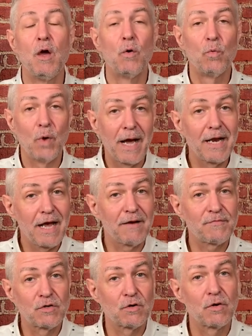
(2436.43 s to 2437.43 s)
right
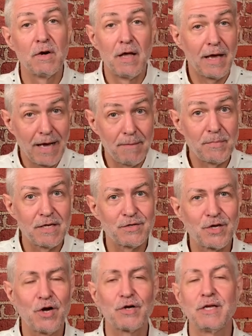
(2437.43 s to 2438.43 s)
after I'm
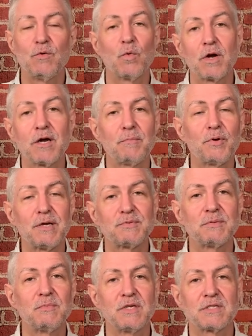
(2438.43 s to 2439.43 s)
done talking, we're going to put up
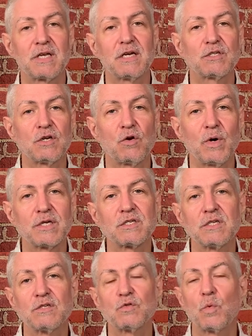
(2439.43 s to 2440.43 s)
some discussion
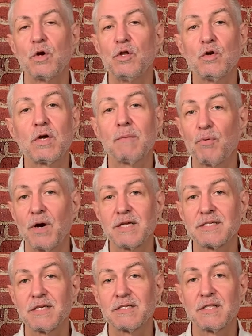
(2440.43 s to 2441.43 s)
questions where you can
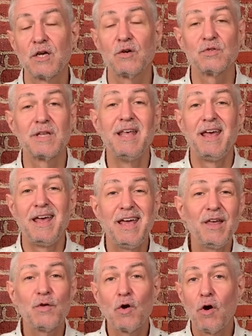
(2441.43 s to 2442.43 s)
process those
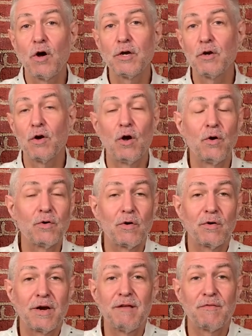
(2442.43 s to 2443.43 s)
either on your own
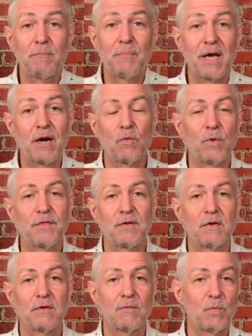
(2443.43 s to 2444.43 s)
or even better with
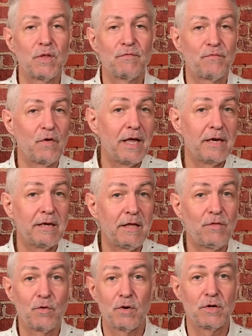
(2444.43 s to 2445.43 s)
a friend,
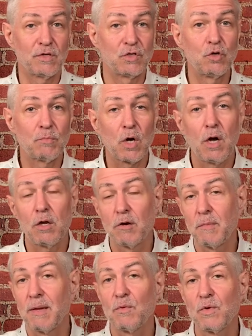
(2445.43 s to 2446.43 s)
either on a Zoom call
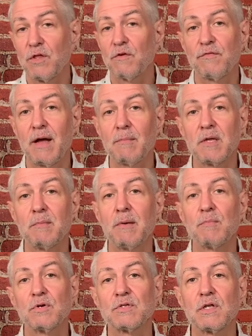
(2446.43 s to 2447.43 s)
or maybe with your family
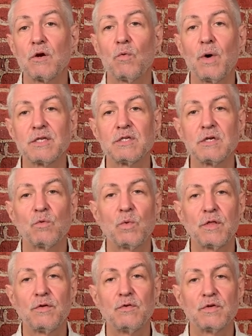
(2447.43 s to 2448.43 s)
members that are watching
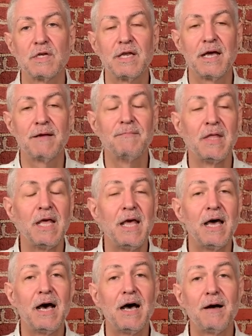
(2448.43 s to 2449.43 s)
with you today.
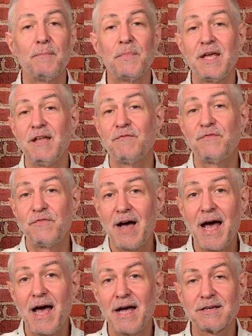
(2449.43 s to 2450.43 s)
In
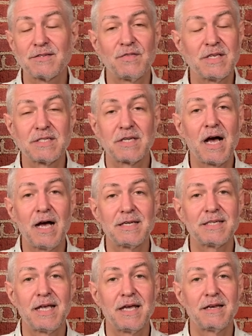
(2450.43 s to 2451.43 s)
fact, this
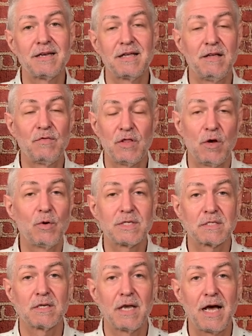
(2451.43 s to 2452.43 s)
content, even though
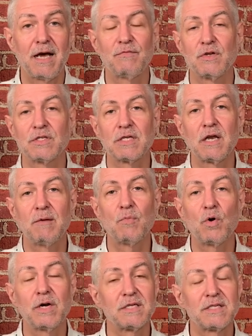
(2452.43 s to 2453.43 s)
it's live on Sunday
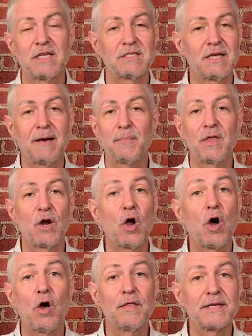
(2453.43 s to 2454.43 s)
mornings, it's up there
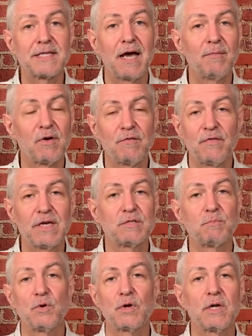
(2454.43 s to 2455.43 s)
all the time on
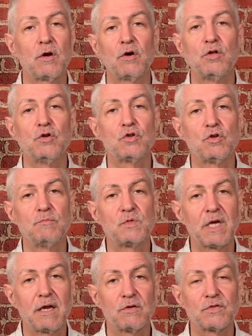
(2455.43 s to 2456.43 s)
Facebook and on our YouTube
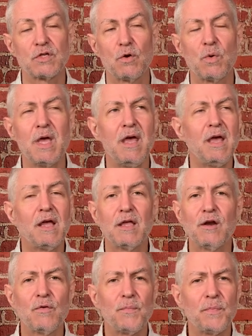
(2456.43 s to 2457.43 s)
channel. So,
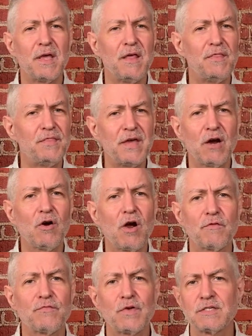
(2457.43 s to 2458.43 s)
you know, there
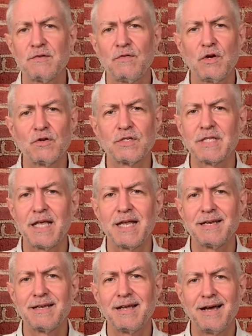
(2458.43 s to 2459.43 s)
are friends of yours
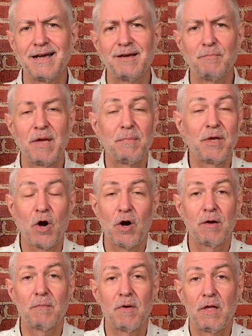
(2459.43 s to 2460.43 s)
that maybe
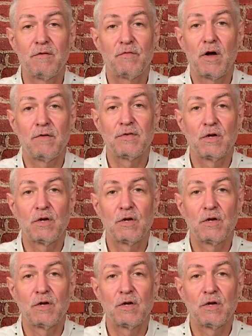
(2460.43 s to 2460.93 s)
aren't involved in